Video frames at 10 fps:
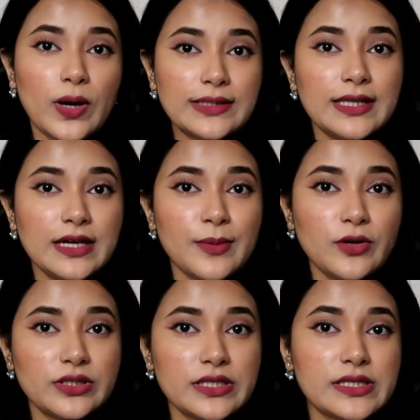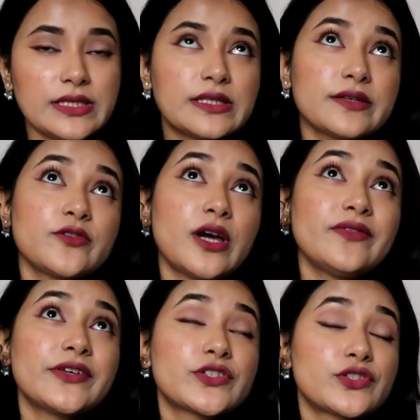one thing about this is if you
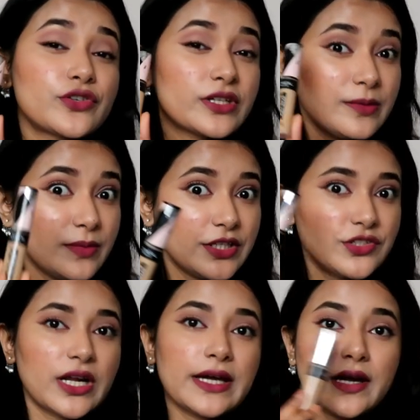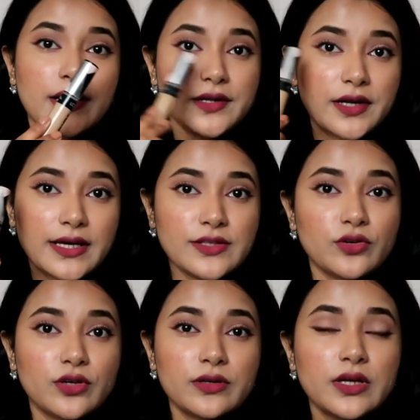have extremely dry under eyes
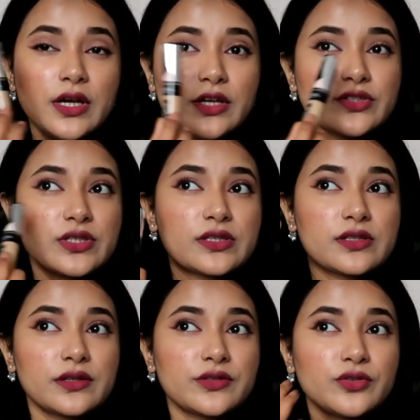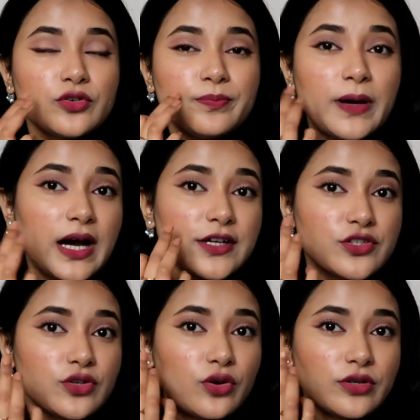or just, you know,
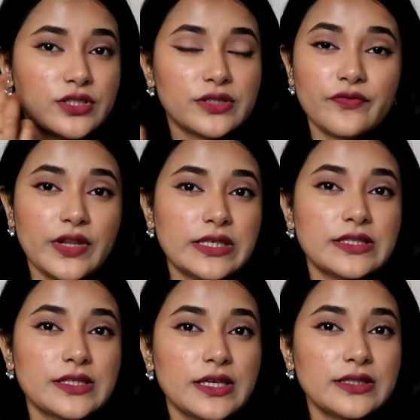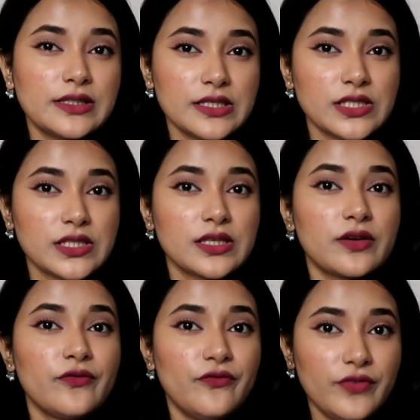parched or just flaky skin, this
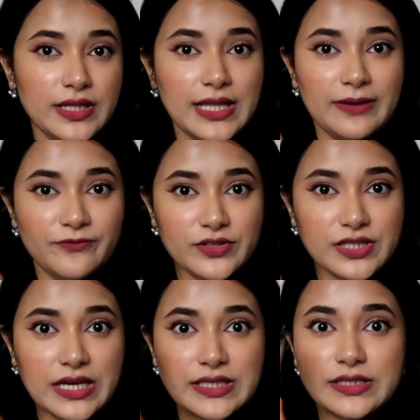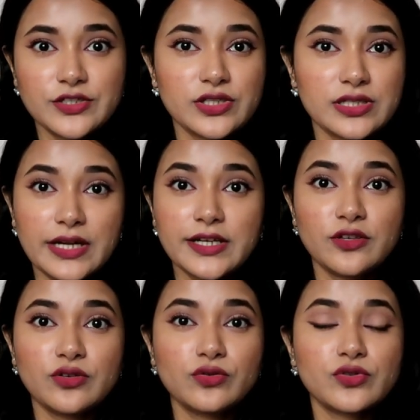will emphasize it, just
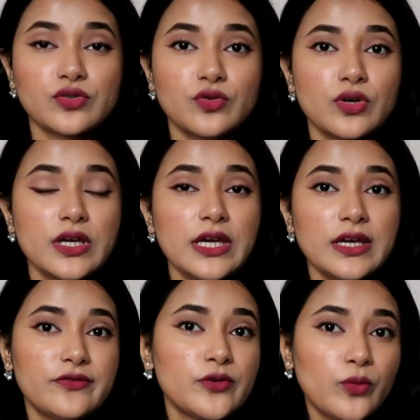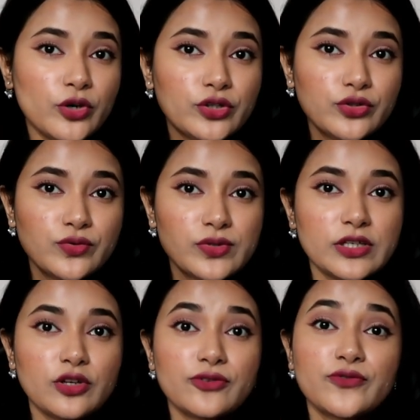letting you know. So if you want to use
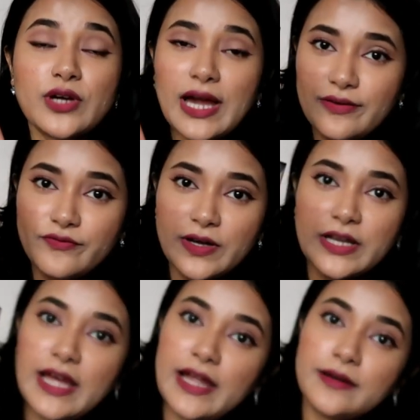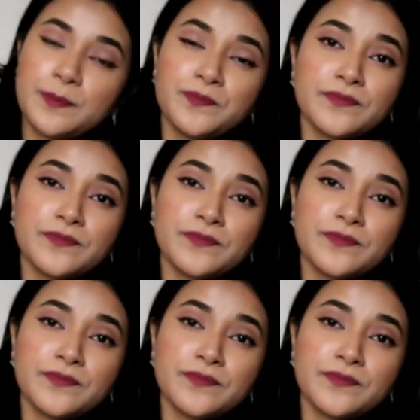it, or if you have one and